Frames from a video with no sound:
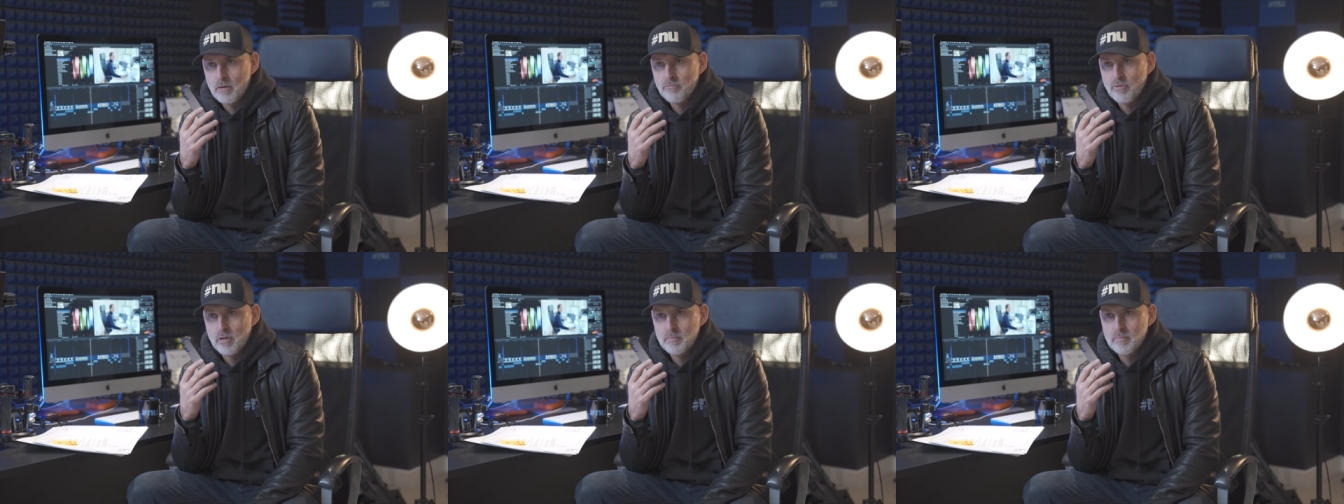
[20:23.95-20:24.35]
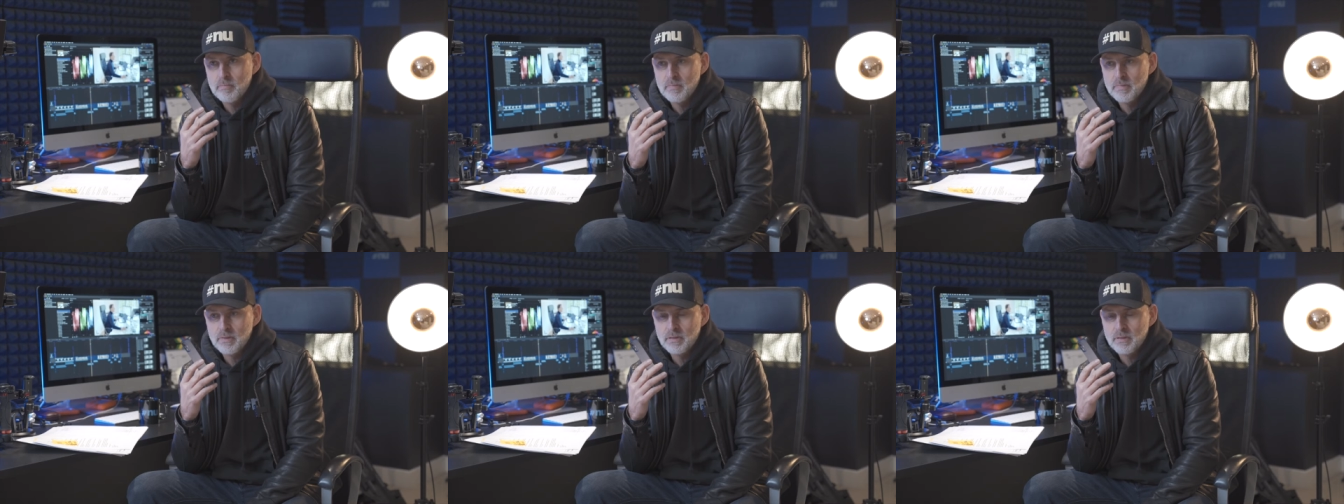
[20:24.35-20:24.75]

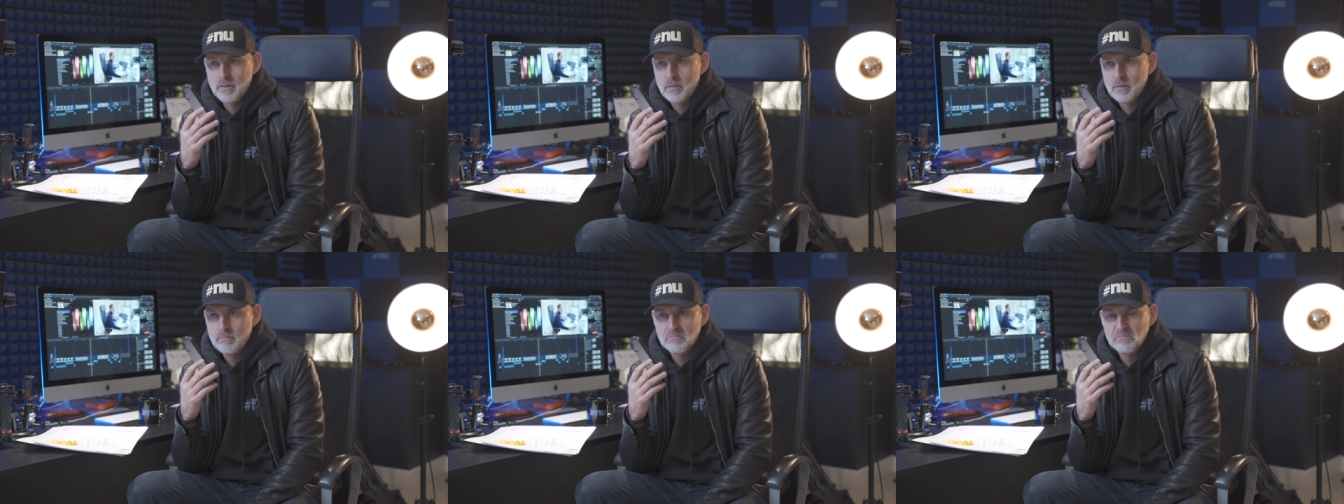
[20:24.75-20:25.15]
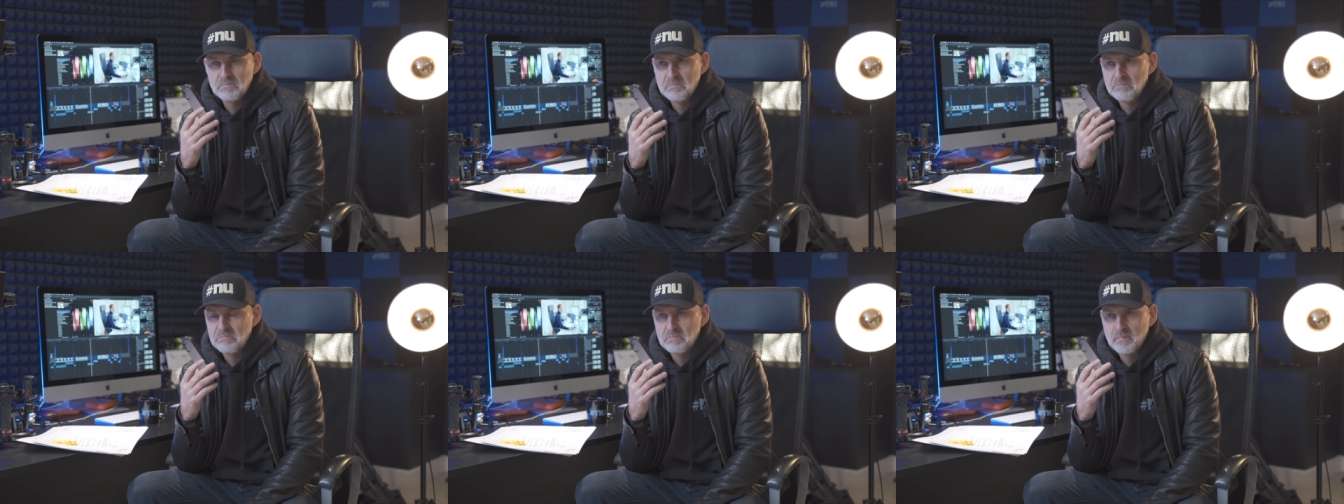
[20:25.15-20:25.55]
rooms,
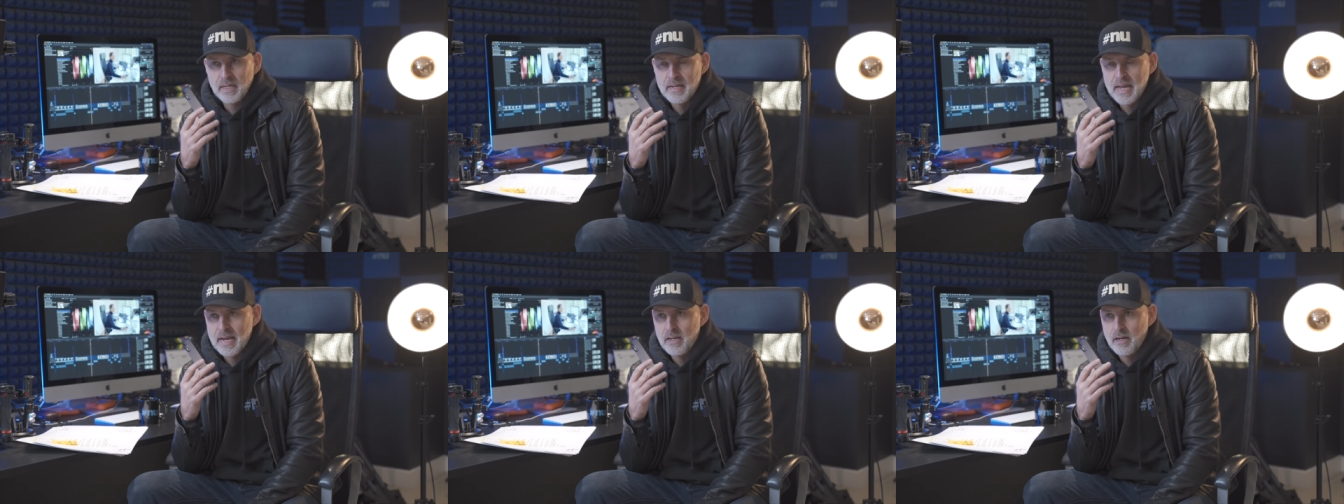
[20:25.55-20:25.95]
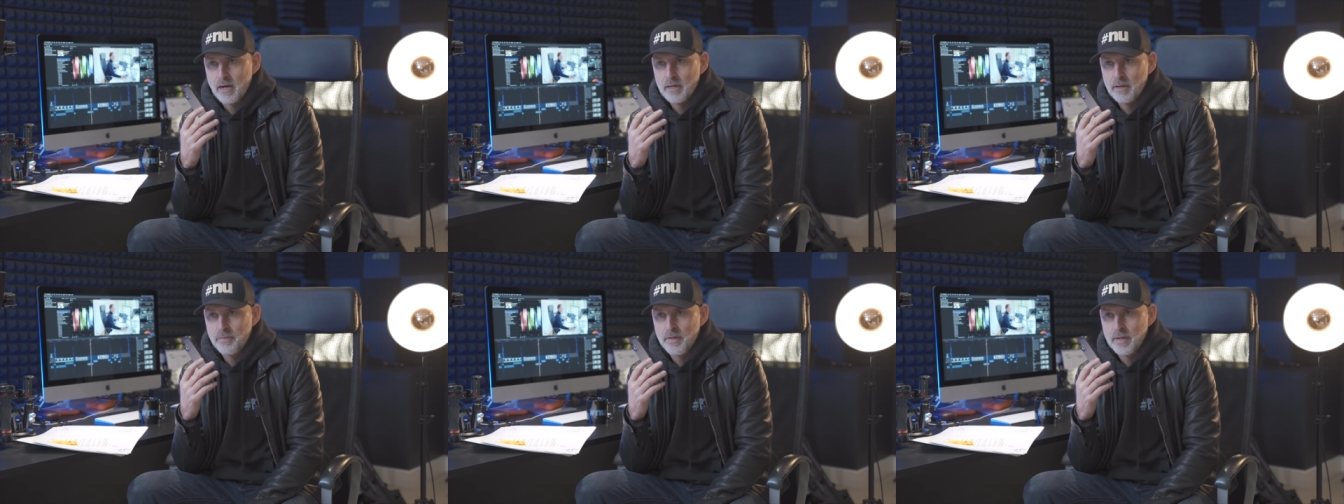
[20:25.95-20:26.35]
and that
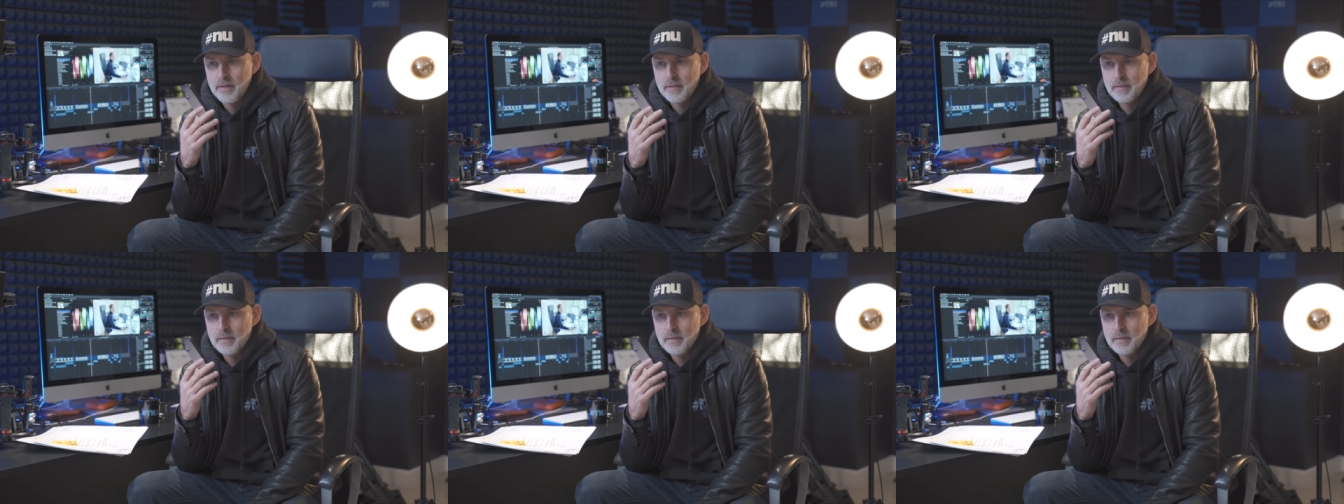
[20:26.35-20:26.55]
kind of thing.